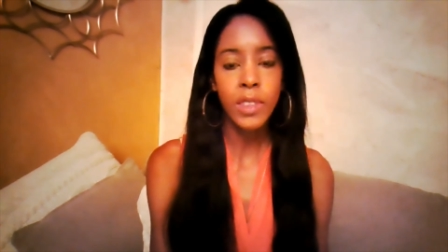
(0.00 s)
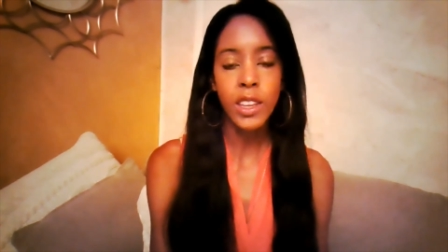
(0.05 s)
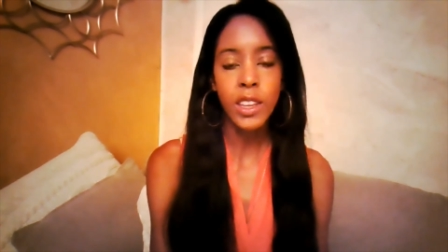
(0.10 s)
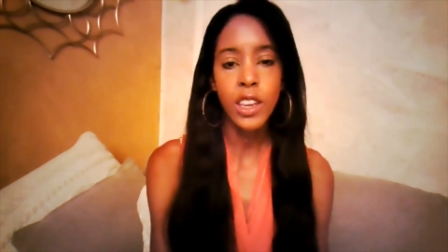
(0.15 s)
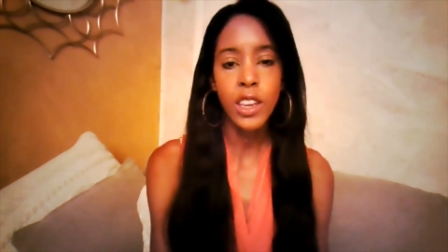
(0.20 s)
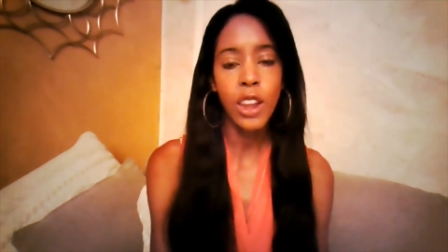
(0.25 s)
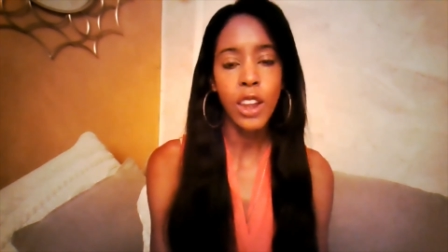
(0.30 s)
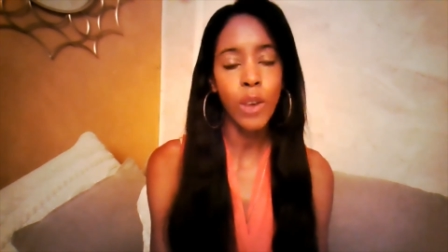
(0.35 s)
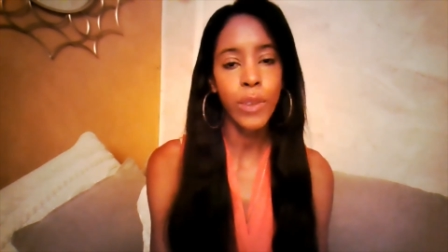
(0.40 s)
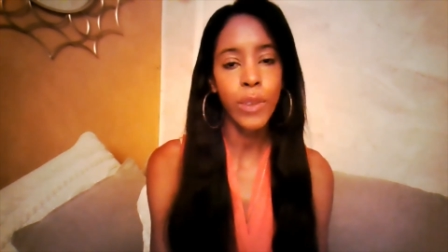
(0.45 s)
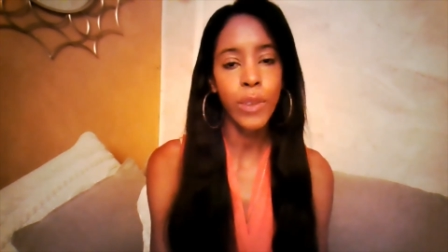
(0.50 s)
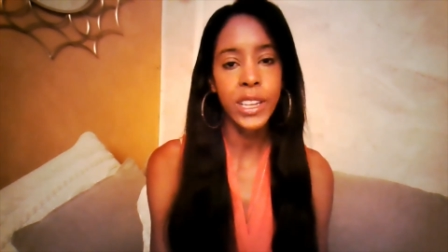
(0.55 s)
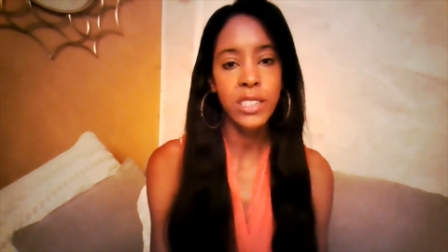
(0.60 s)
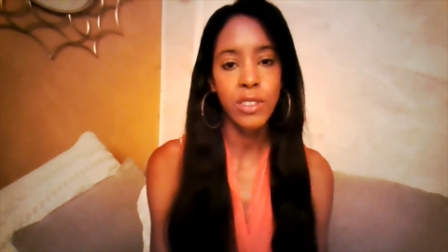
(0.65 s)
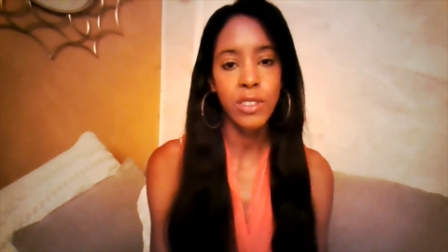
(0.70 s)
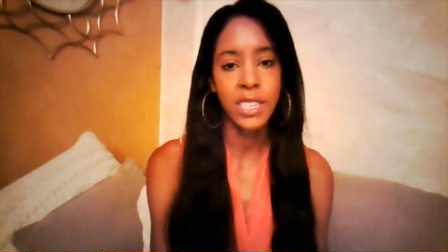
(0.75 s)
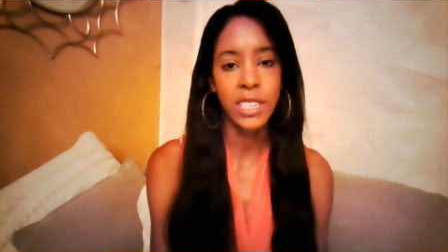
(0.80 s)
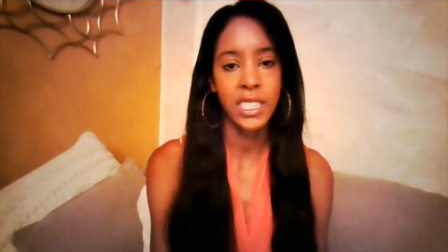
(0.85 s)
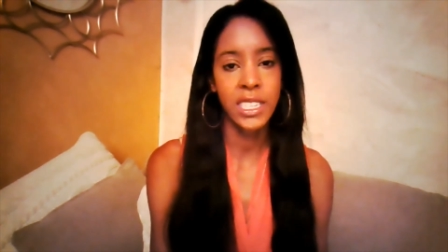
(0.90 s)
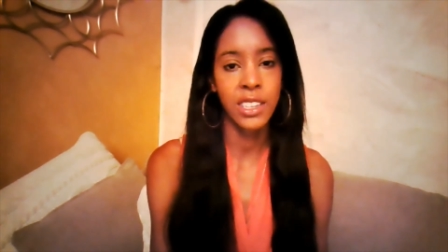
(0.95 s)

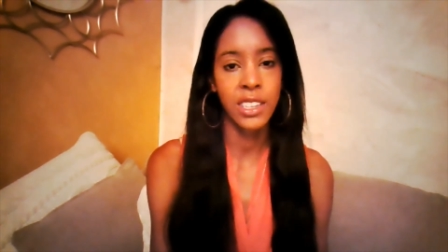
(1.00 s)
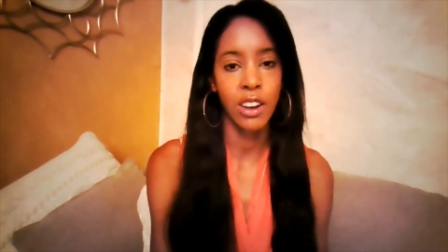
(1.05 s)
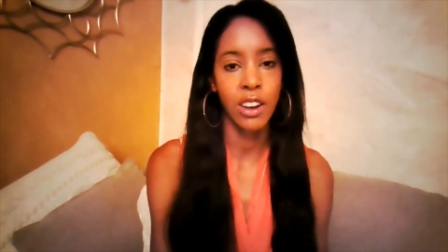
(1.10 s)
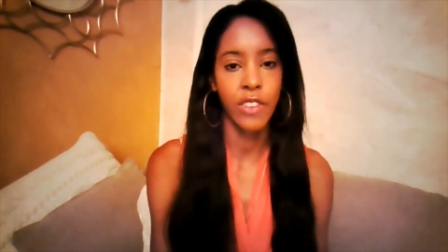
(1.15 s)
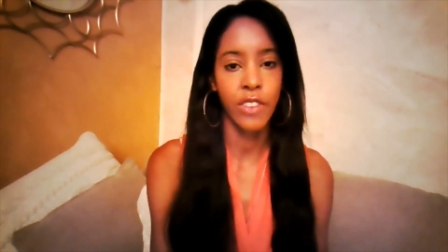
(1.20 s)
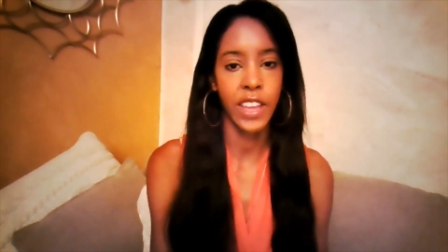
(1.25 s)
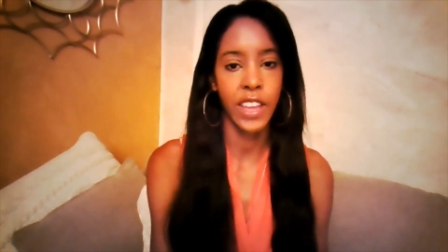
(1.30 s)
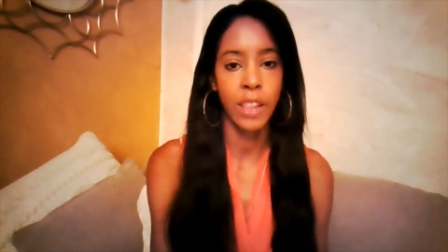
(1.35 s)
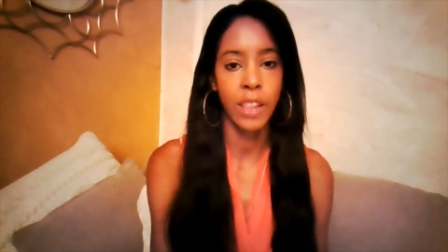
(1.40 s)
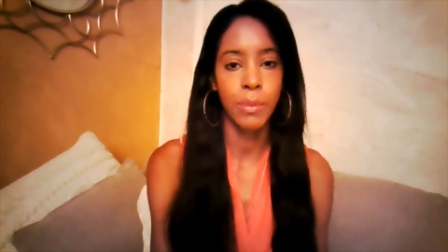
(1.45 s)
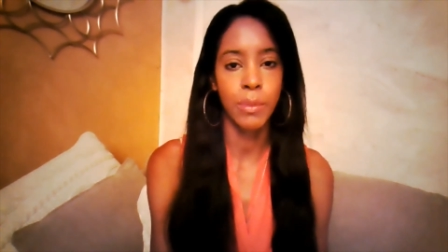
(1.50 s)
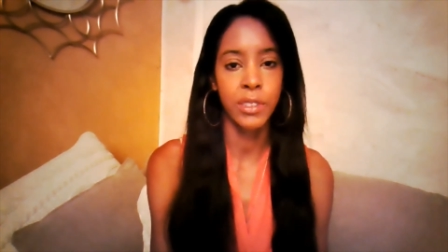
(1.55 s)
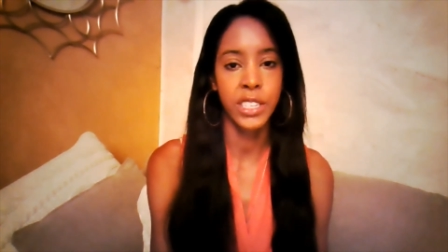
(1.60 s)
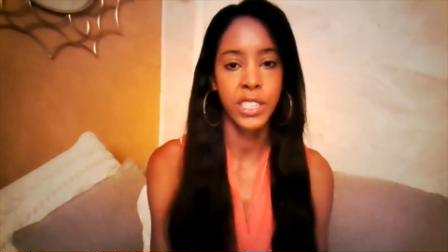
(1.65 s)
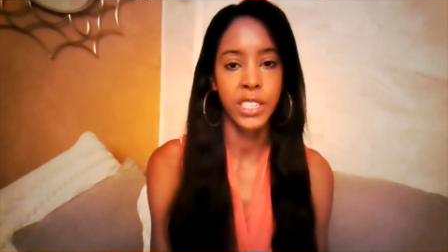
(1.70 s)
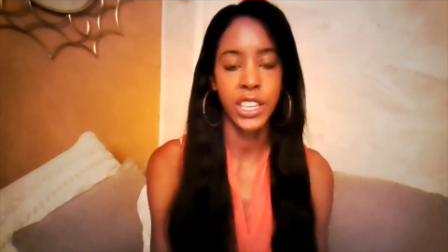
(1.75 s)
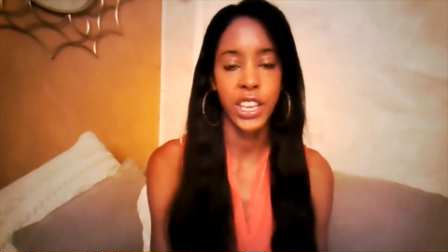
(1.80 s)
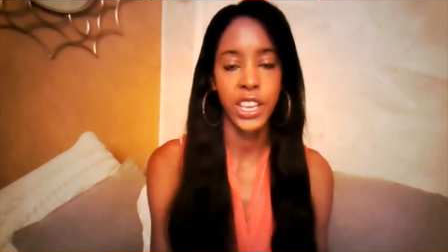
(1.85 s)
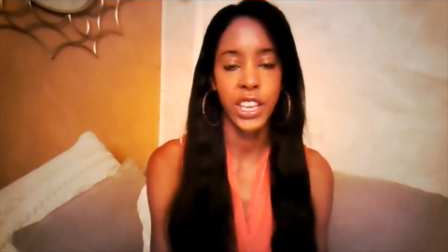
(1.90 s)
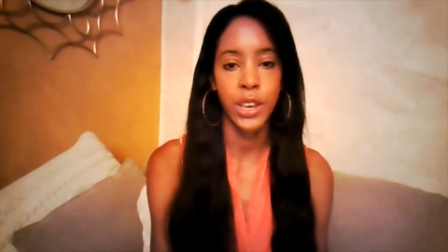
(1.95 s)
resources that are available
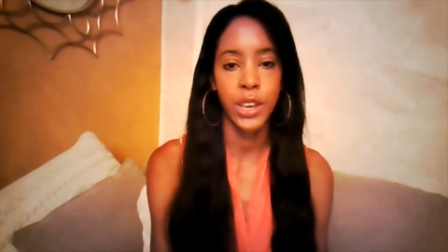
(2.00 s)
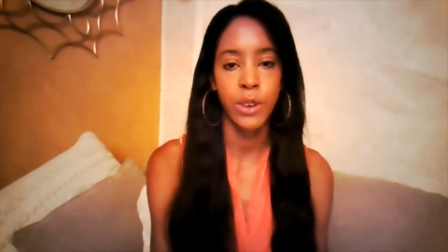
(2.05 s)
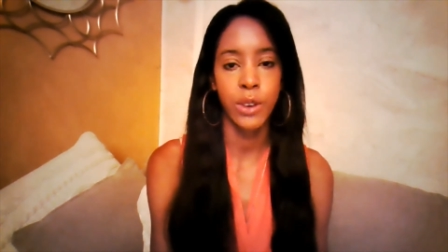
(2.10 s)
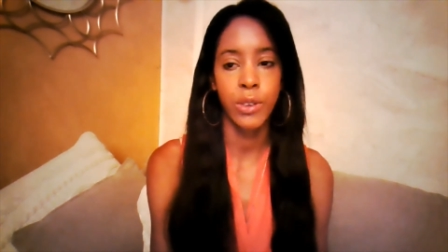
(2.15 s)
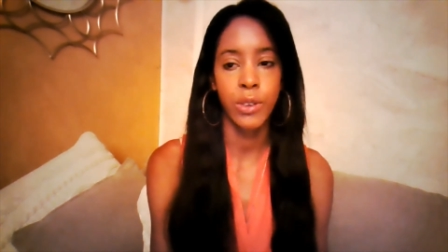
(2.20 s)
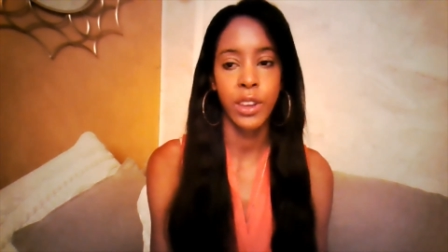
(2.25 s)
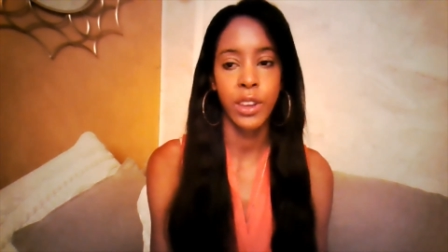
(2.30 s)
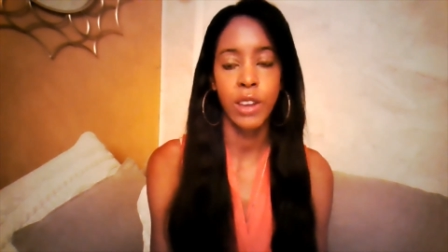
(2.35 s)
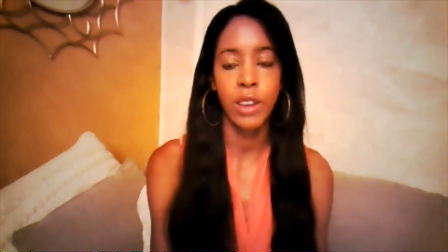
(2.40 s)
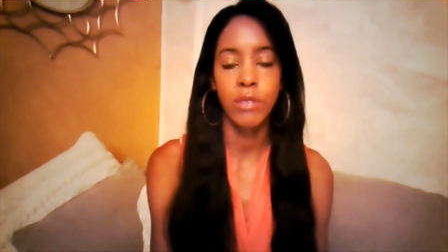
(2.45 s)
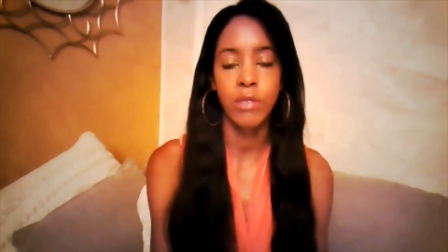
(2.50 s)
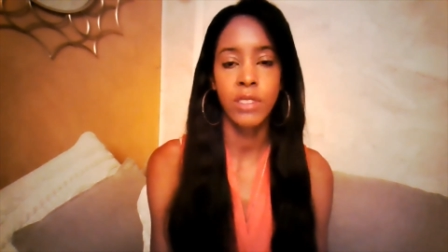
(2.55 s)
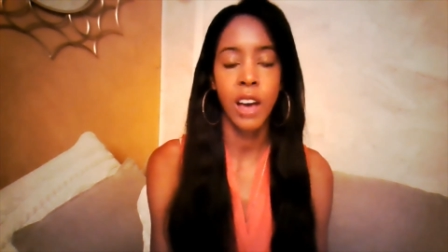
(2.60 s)
to you,